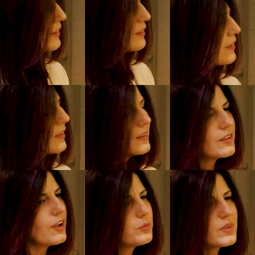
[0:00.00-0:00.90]
and
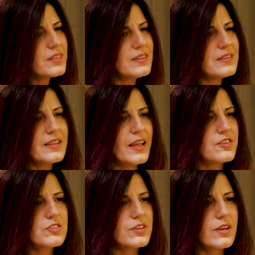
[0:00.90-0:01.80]
not with the
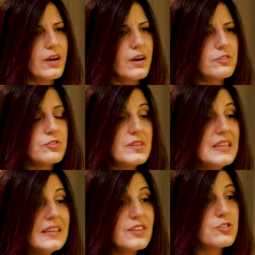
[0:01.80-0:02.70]
intention of
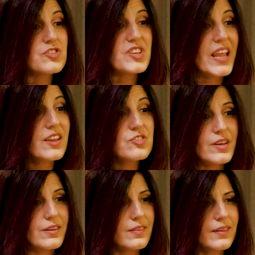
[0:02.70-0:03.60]
needing to change
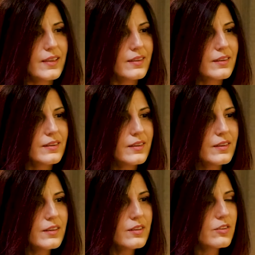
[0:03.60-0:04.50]
anything.
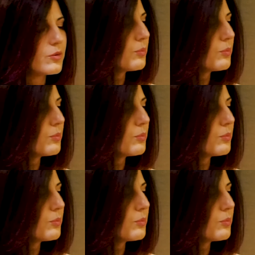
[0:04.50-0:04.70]
Your